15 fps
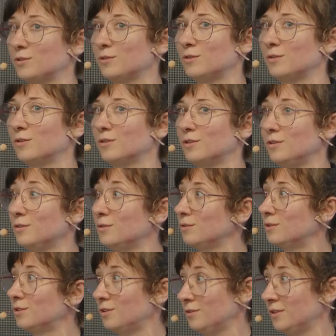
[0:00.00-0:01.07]
to
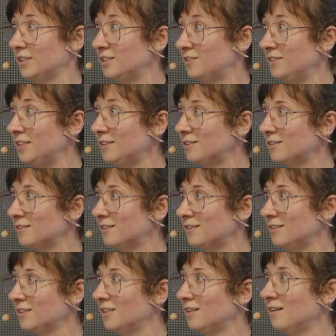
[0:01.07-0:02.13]
use USVs.
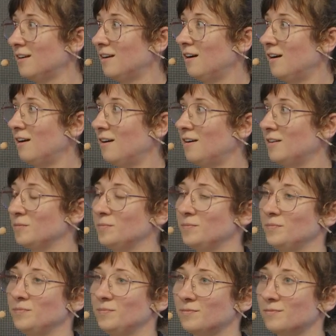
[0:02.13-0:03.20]

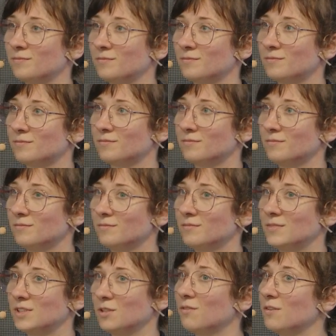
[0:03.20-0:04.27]
Um,
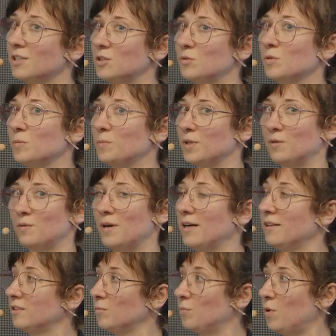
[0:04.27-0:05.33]
so this would be
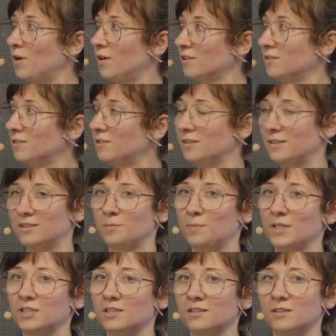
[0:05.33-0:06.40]
quite important,
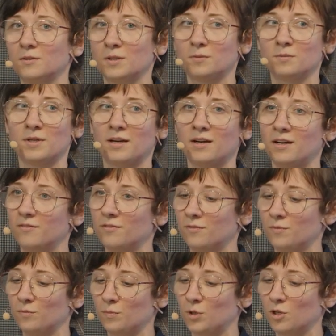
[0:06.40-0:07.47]
especially when we have,
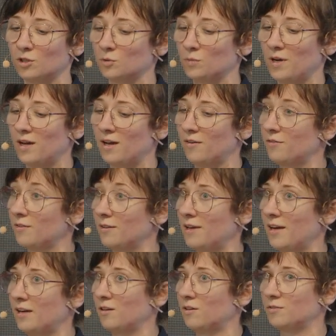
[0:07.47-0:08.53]
because we have the
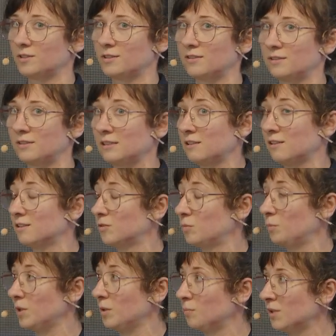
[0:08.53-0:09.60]
lack of skilled
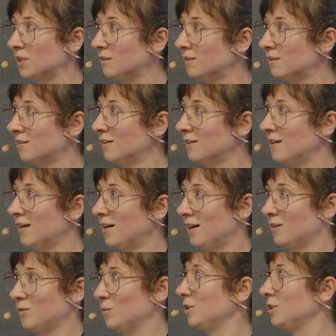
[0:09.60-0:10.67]
people
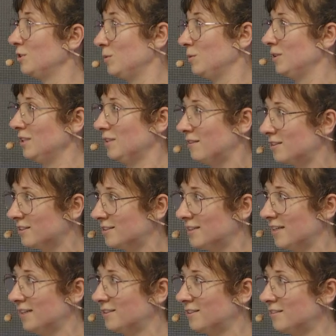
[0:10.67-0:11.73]
and we do need this
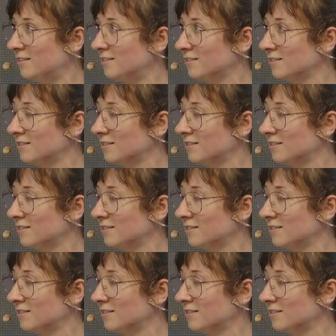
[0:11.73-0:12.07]
data.